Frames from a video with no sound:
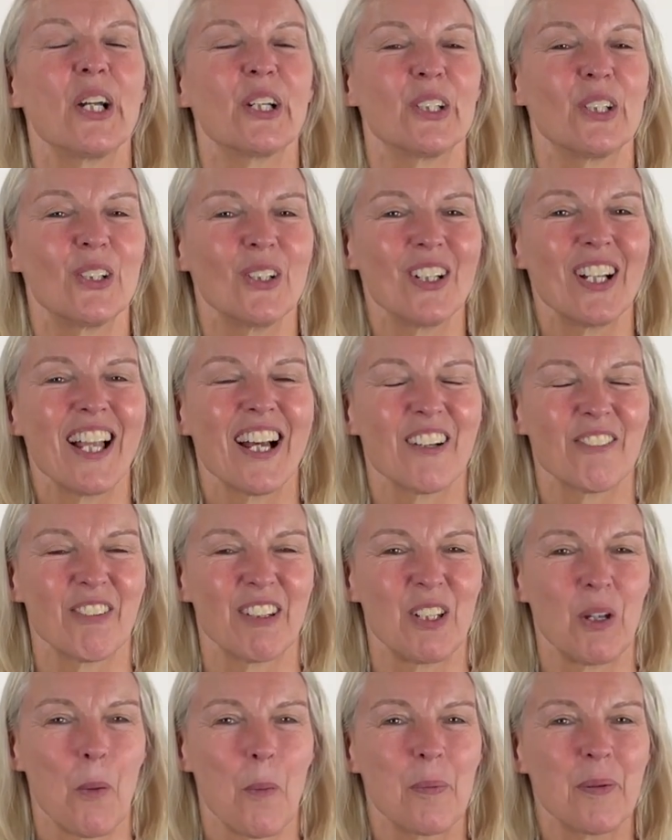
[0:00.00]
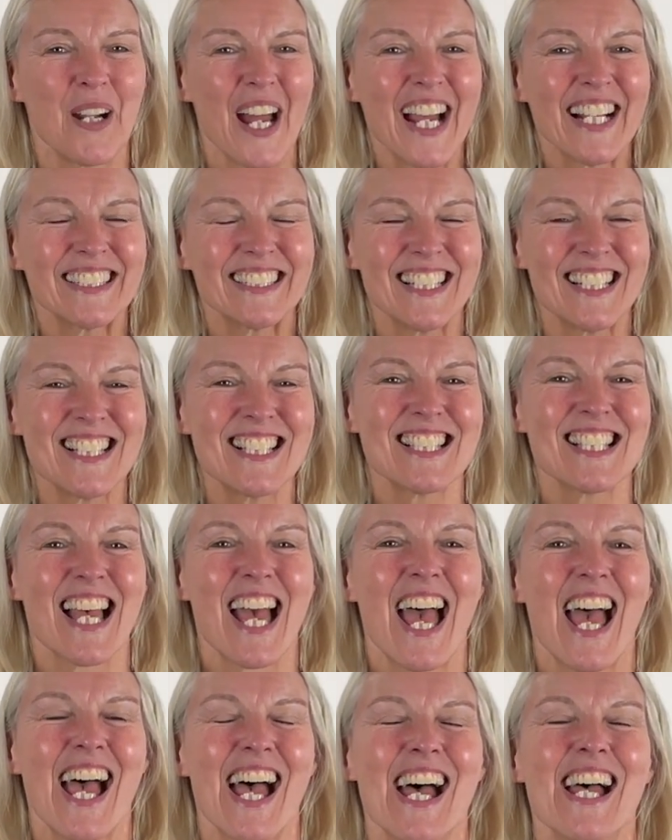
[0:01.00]
Good luck with your practice,
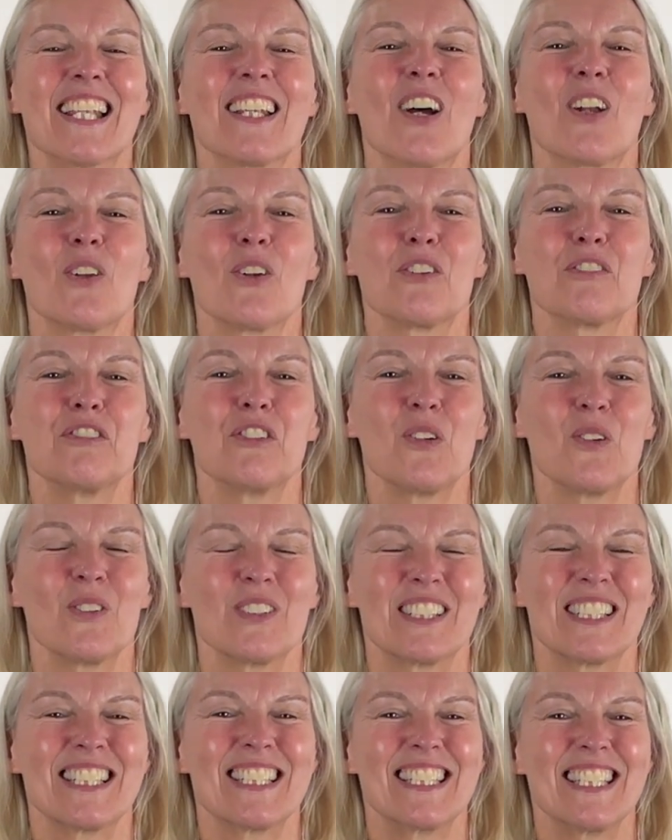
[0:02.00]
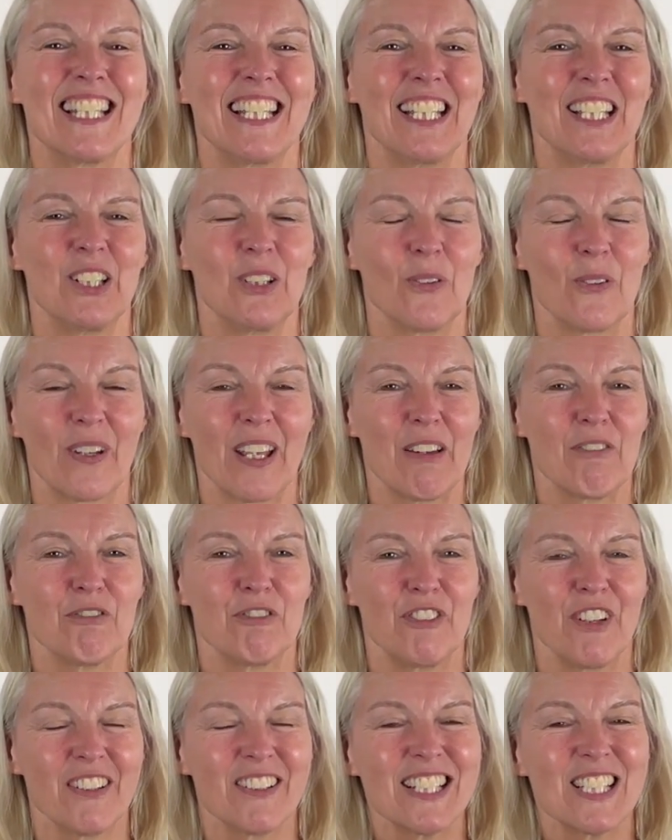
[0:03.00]
and I look forward to seeing you again
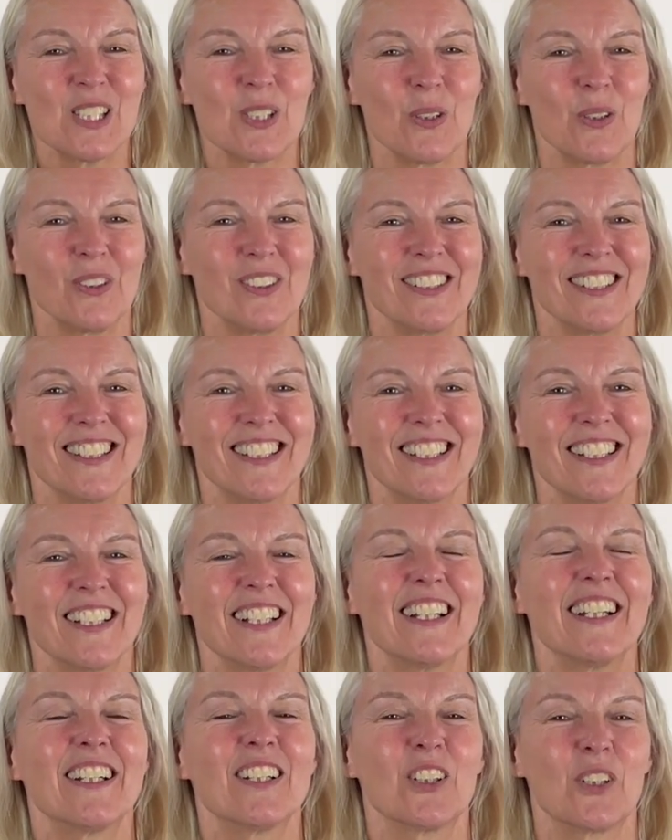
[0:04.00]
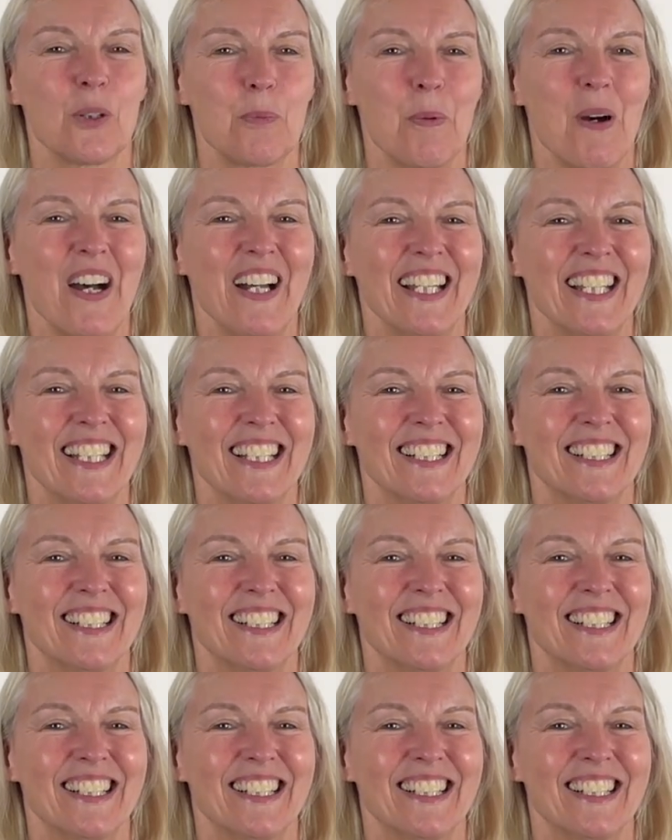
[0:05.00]
very soon. Goodbye.